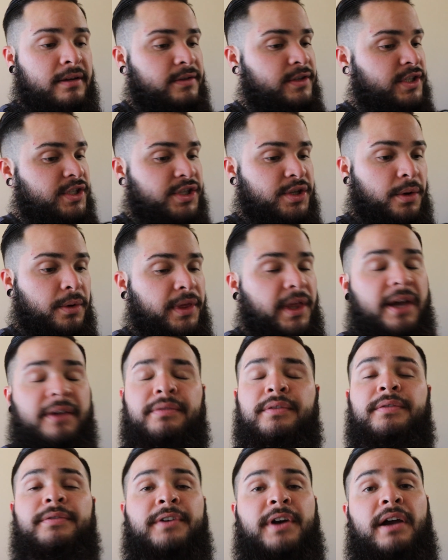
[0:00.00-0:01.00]
Just so
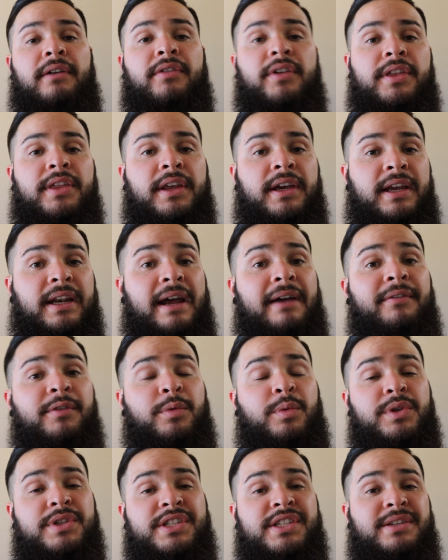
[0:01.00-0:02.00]
thankful for everything, and
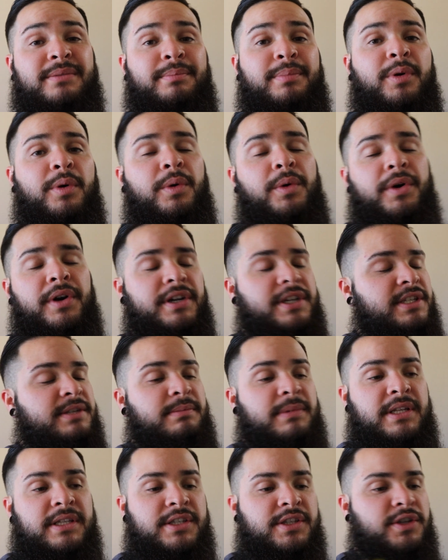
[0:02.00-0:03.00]
everyone's support just
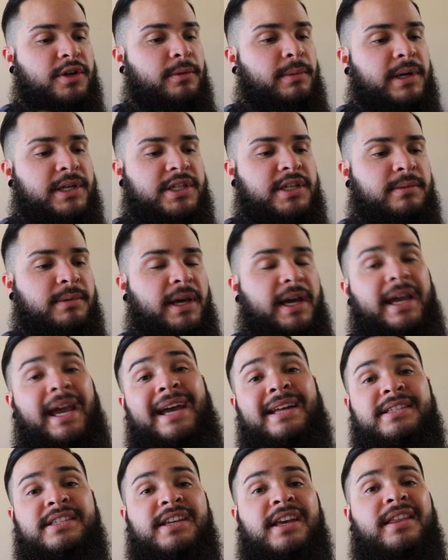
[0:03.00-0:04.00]
means so much to me. I
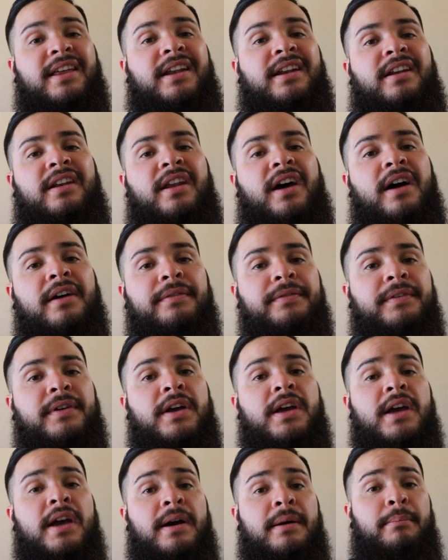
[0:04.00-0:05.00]
can't say that
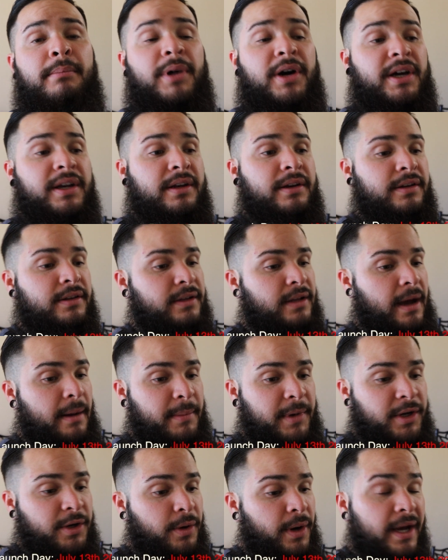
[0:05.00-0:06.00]
enough, but I'm
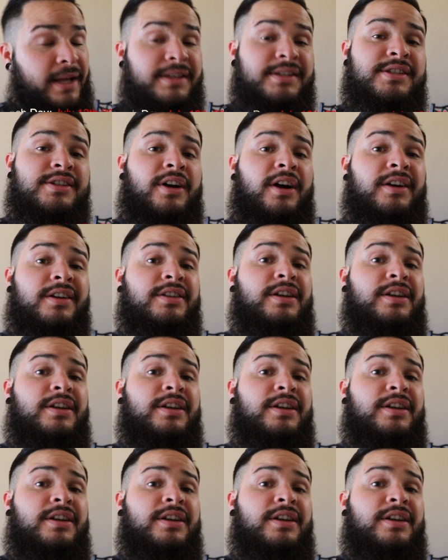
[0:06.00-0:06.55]
gonna go ahead and start.